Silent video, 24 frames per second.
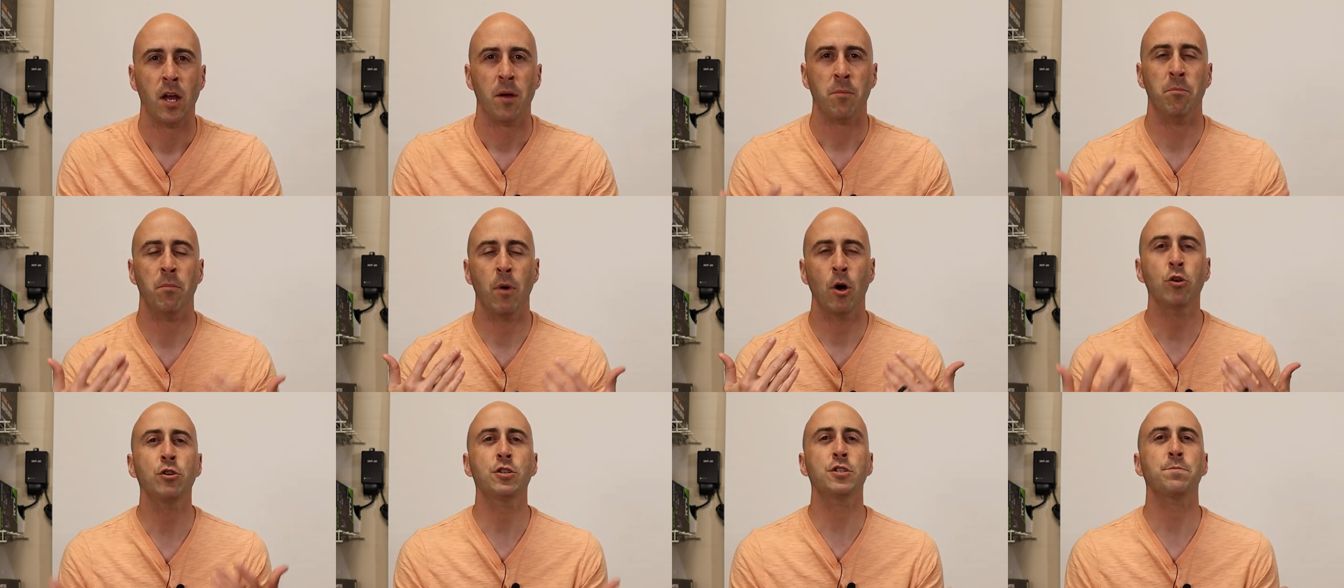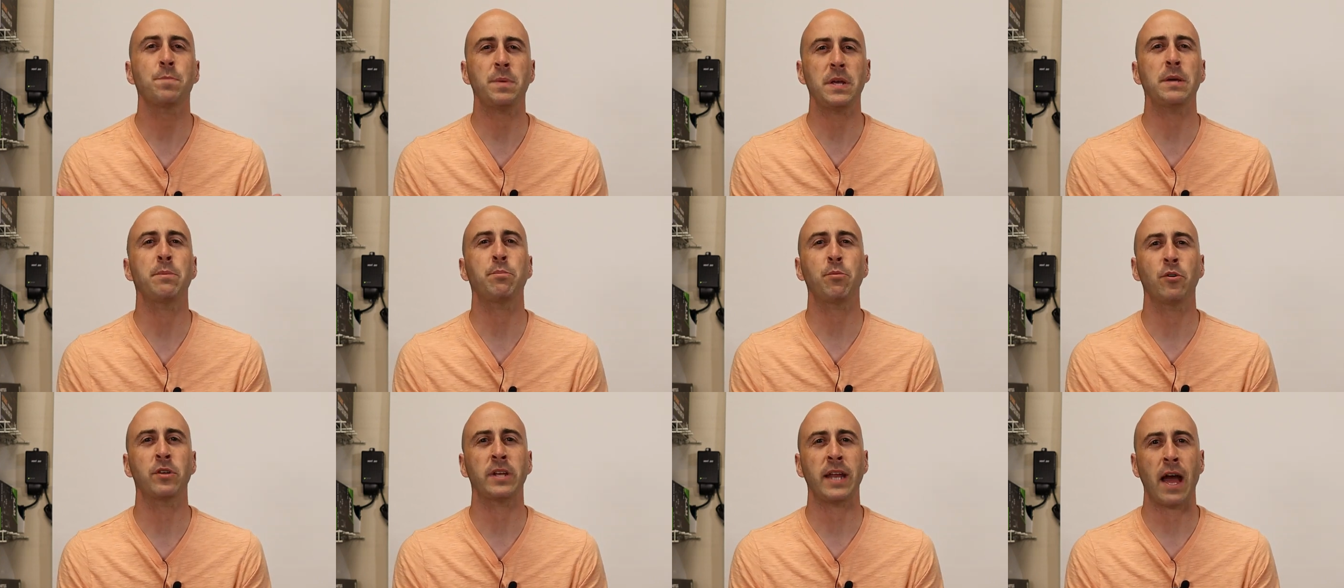Most
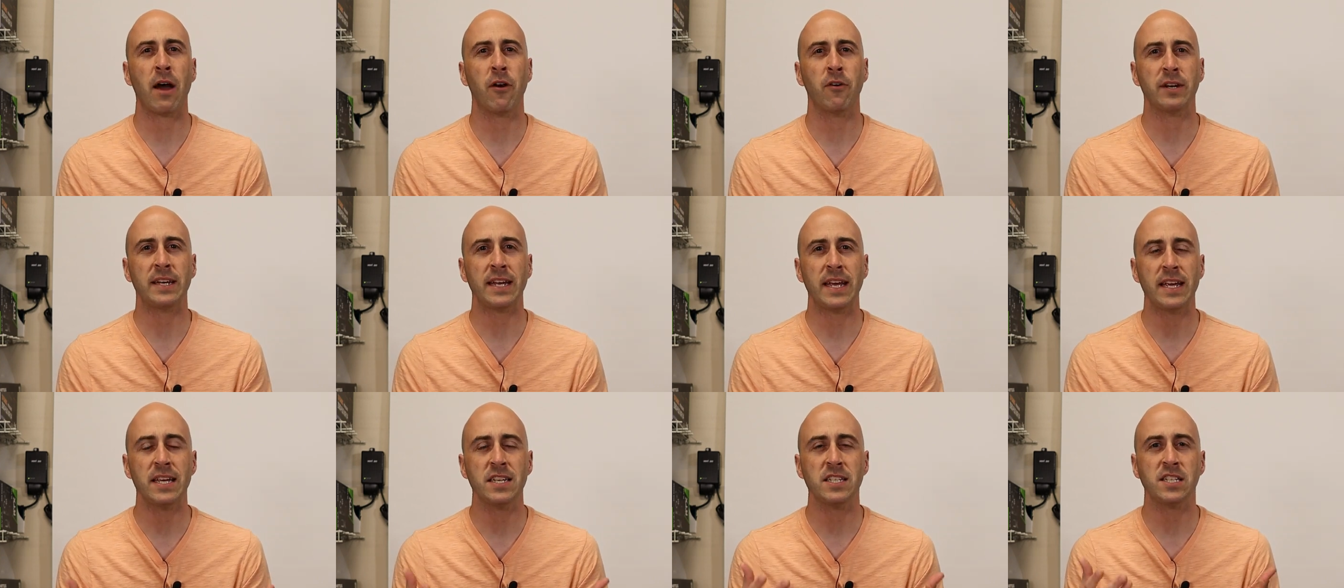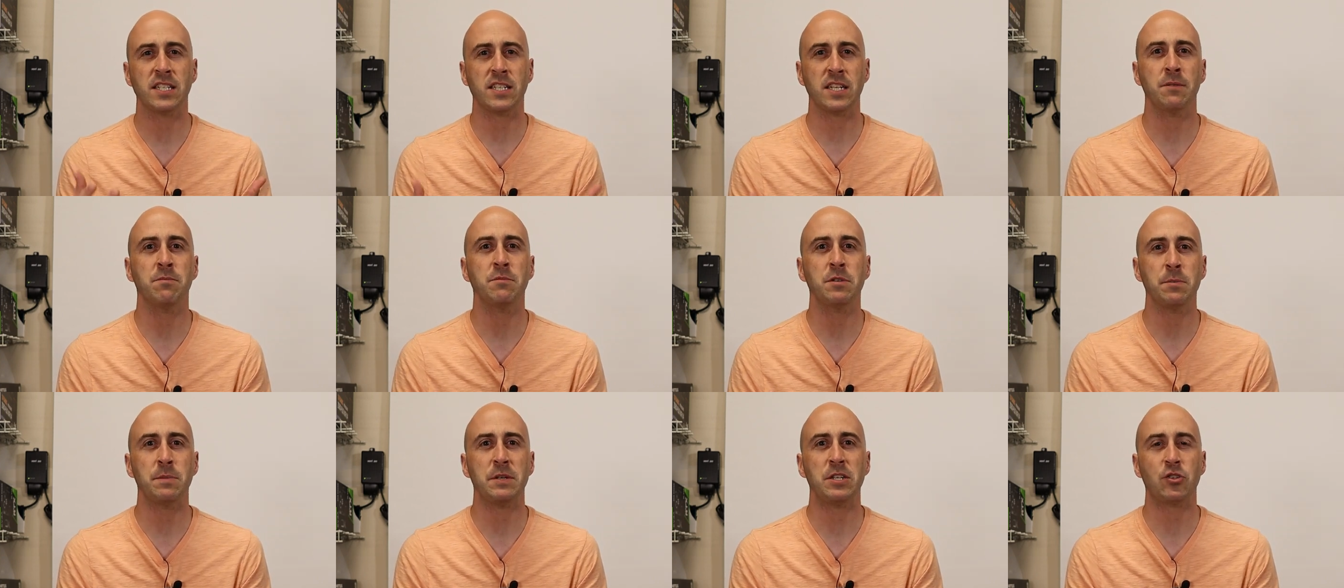people nowadays
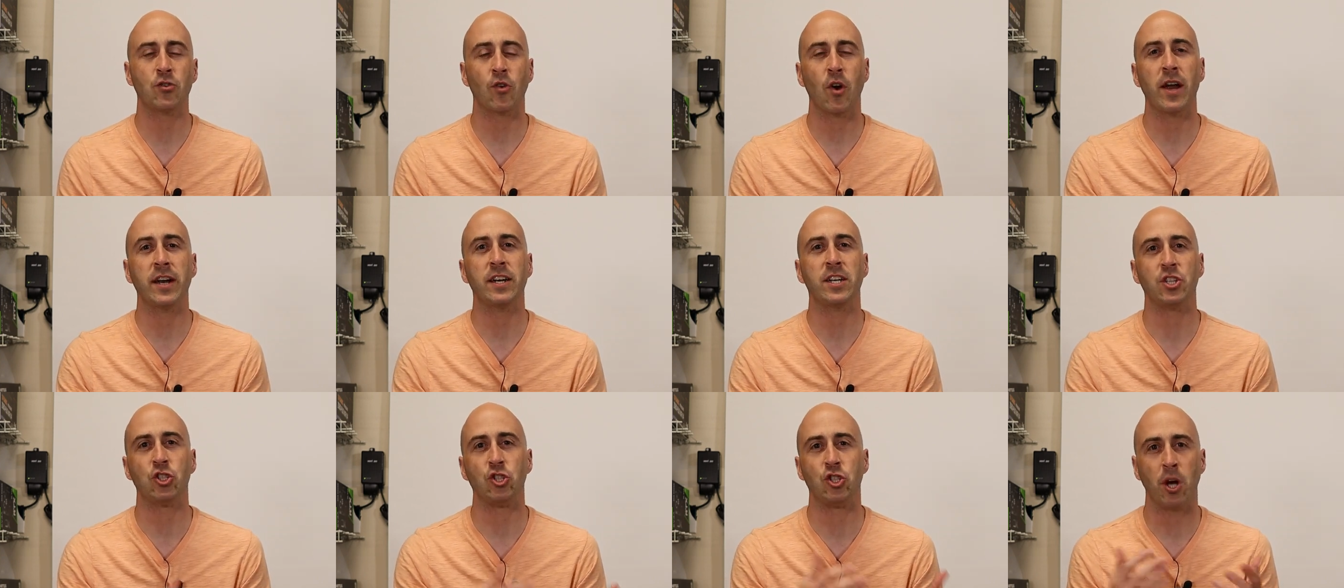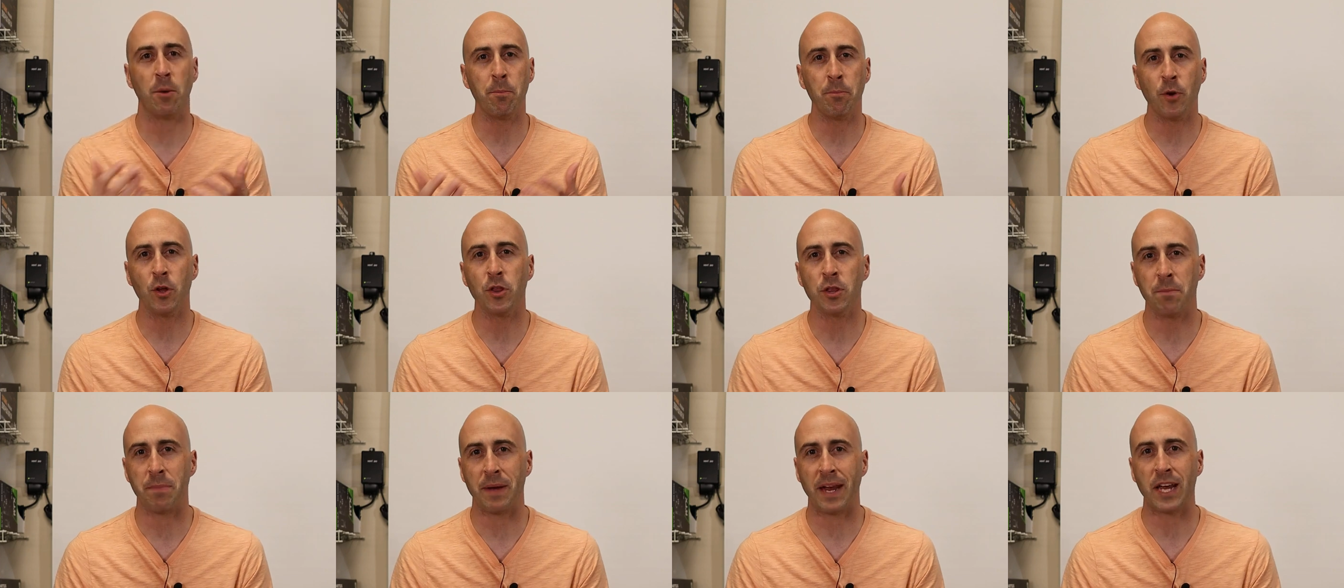seem to be trying to jump
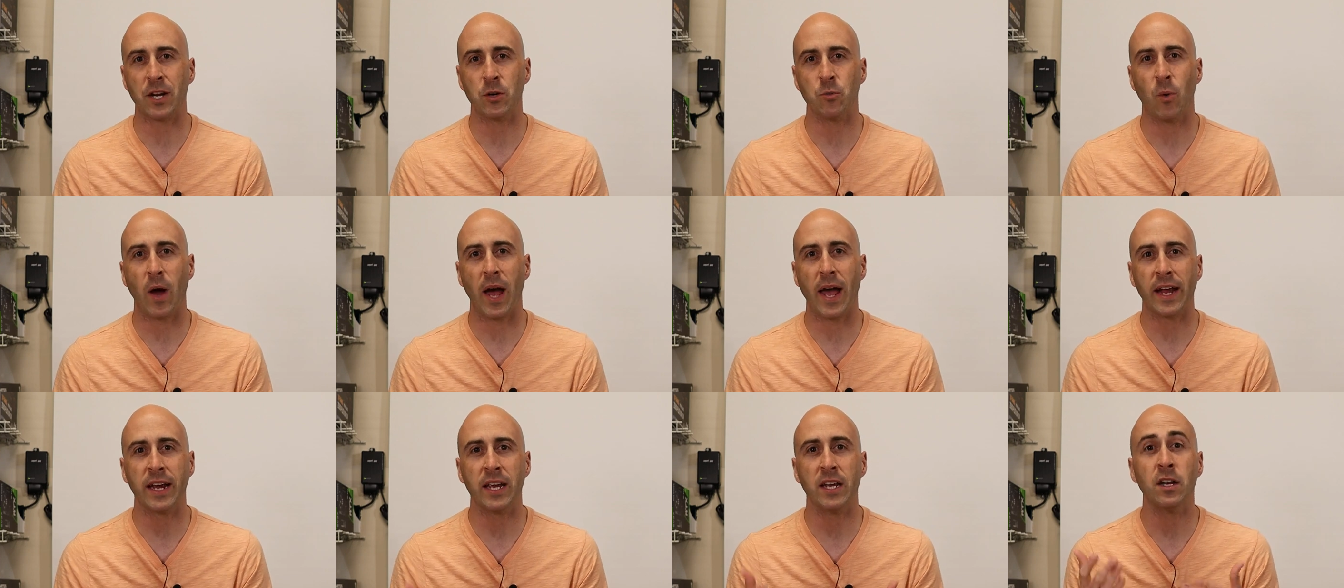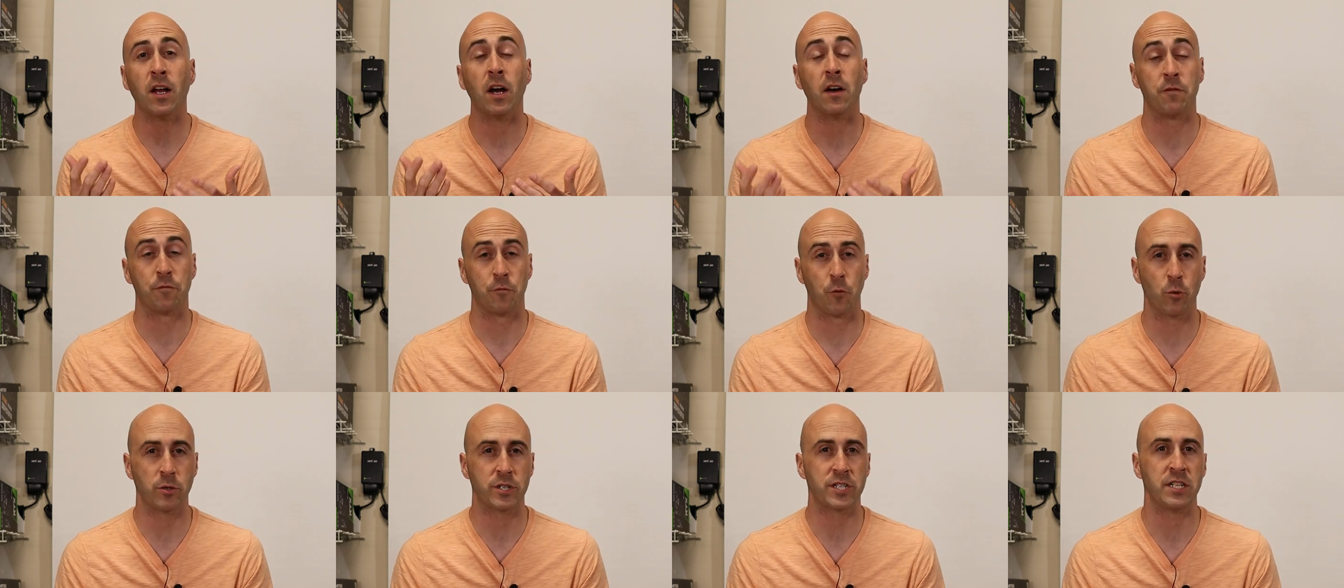on the bandwagon
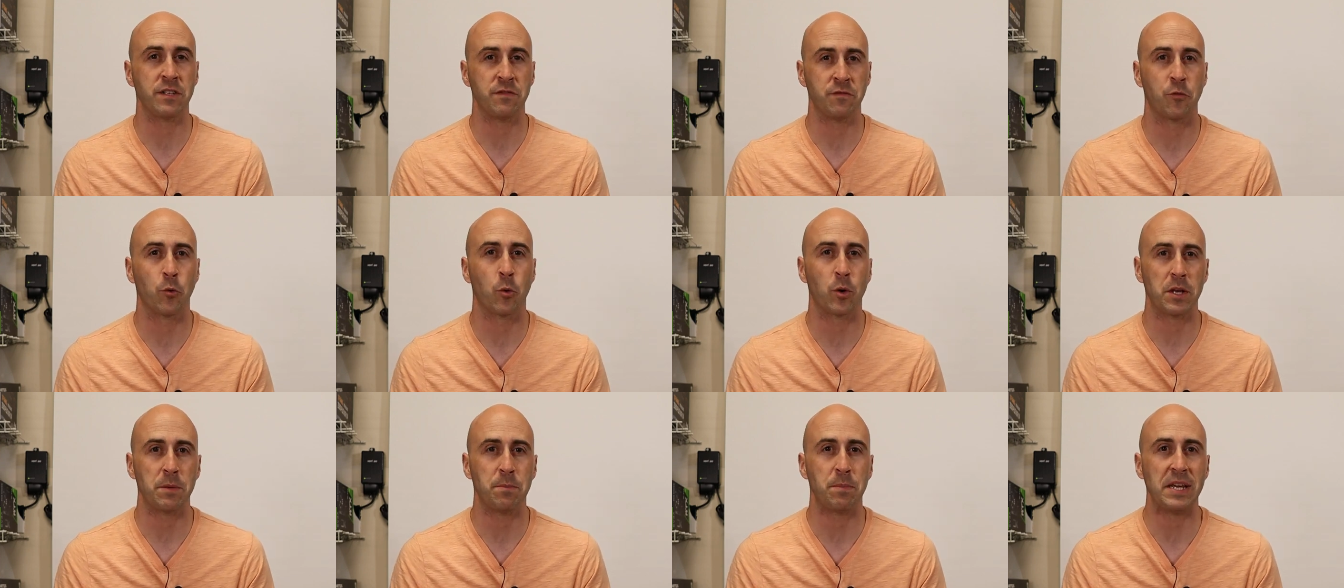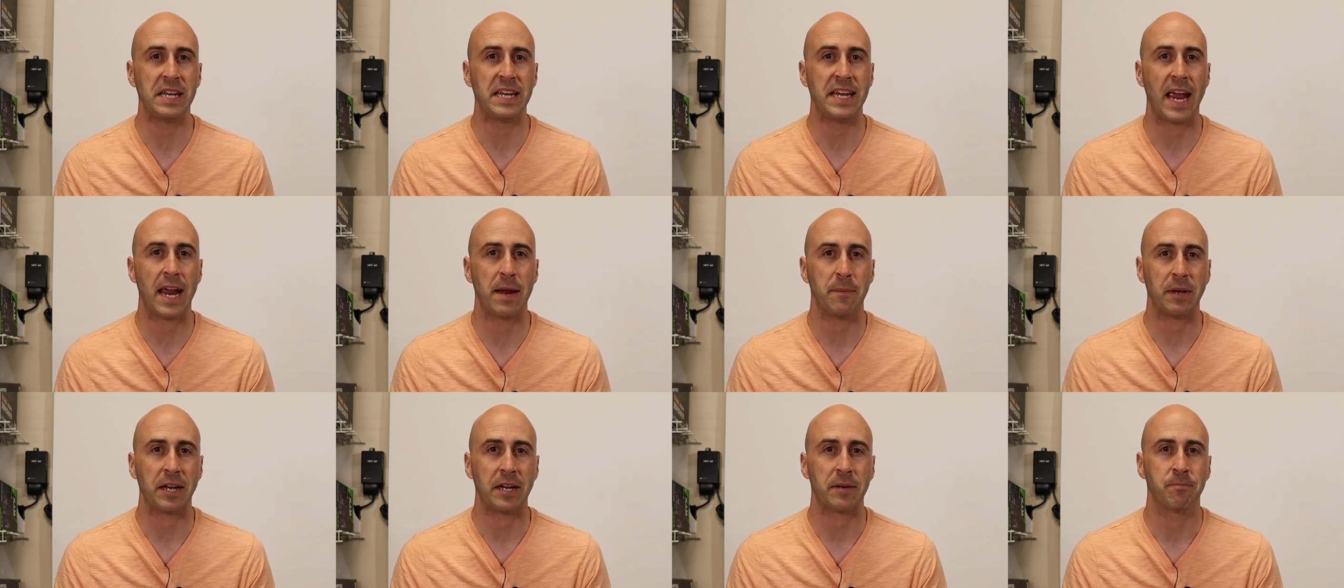of fourteen forty p
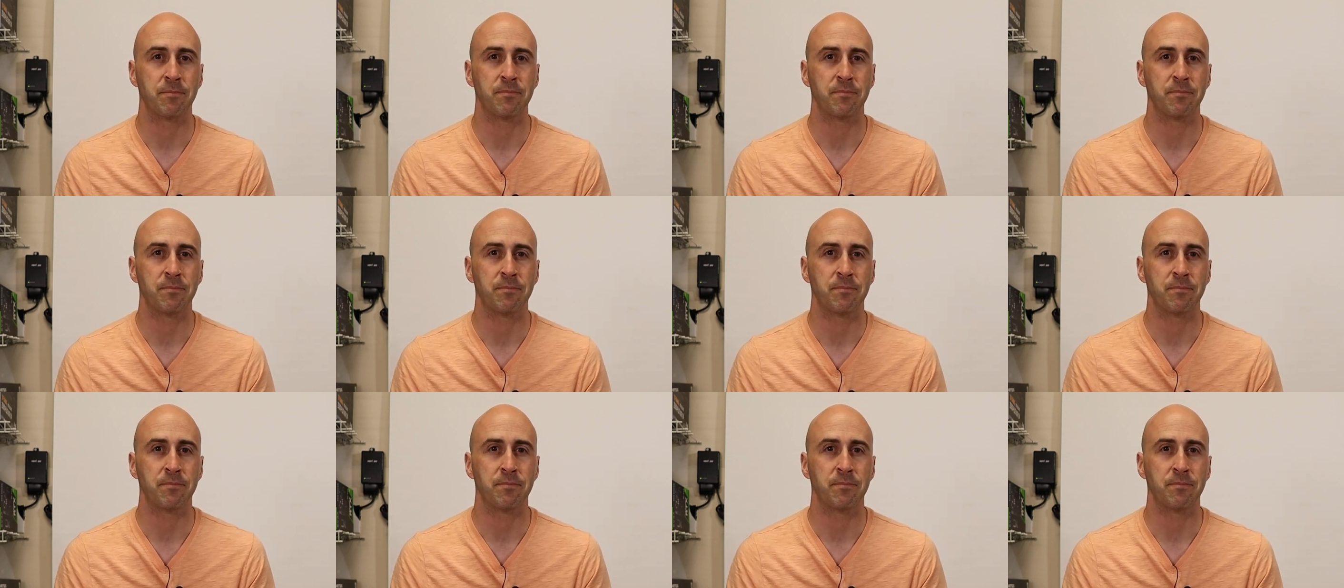gaming.